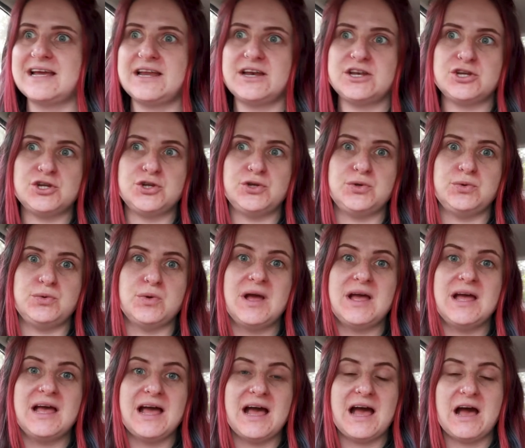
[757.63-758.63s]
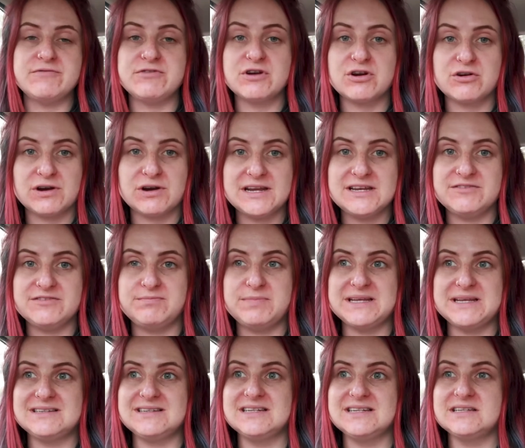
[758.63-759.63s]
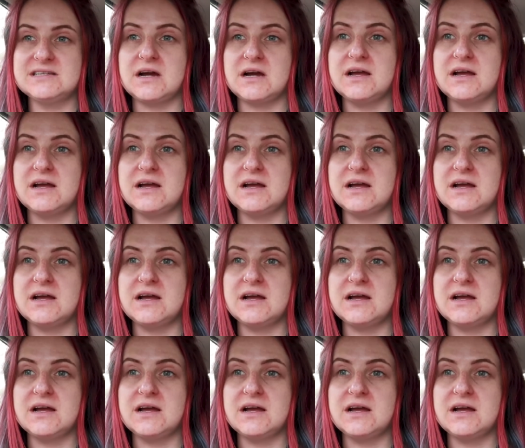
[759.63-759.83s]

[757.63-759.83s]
and you have a creative business,